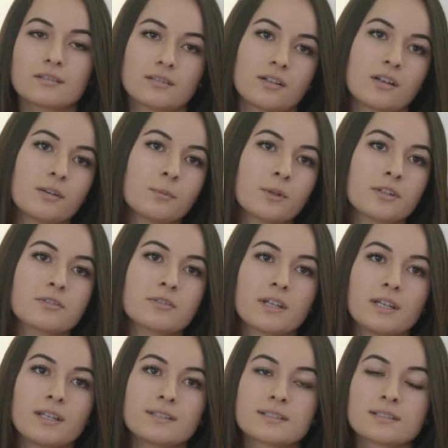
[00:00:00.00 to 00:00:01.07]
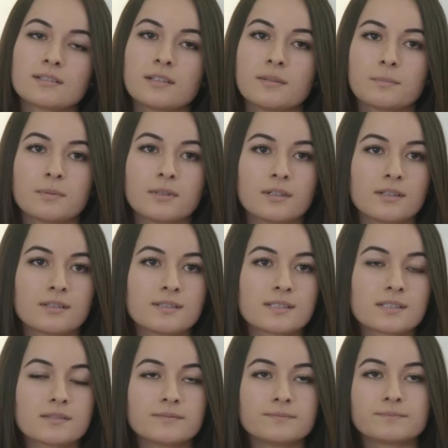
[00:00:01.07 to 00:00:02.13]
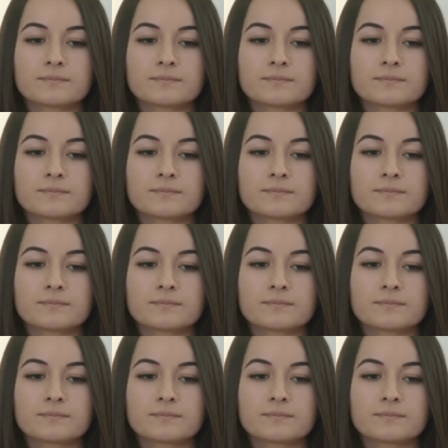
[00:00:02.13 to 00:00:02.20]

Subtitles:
carbohydrates, lipids,